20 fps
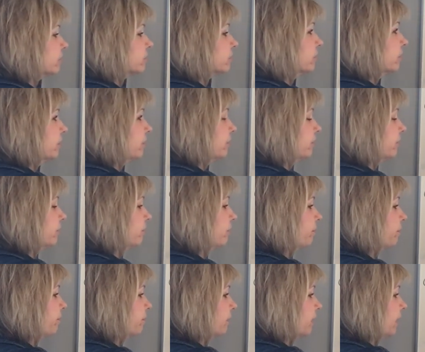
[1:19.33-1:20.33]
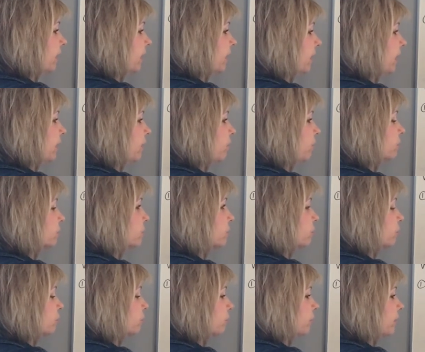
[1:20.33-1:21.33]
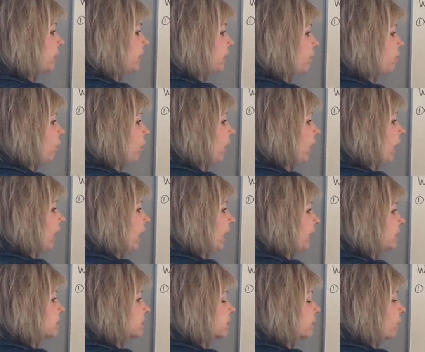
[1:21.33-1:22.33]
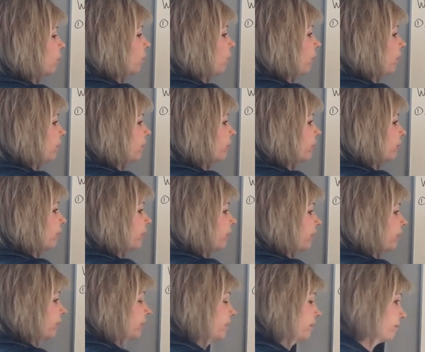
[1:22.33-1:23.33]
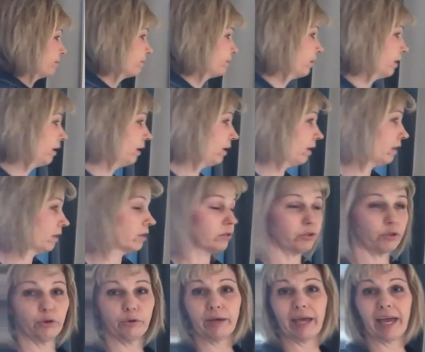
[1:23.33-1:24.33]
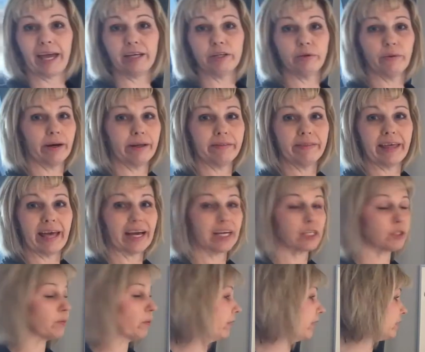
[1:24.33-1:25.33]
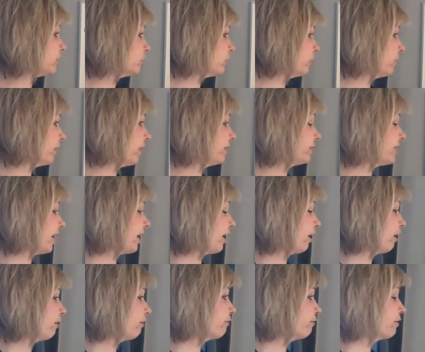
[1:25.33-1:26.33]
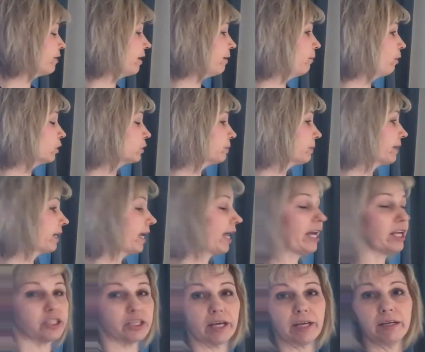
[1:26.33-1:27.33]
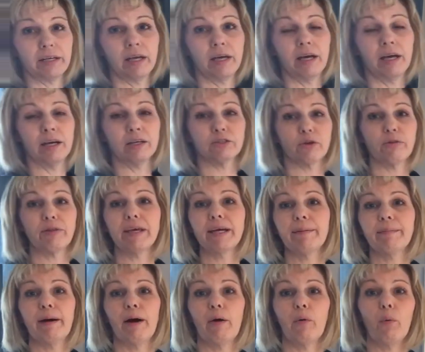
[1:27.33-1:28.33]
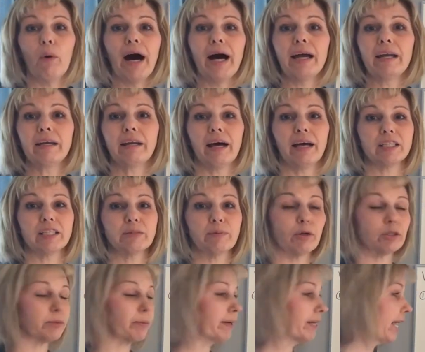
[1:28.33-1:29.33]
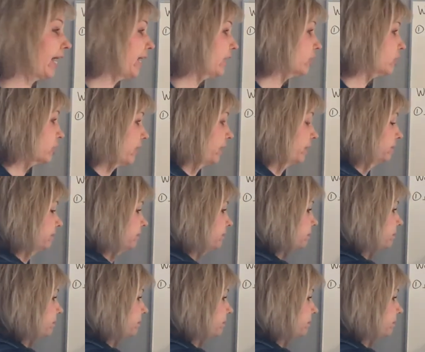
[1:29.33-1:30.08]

2 equals 3y to the 1/3. So you can't do the exponent until you take care of the multiplication. So think about what undoes multiplication.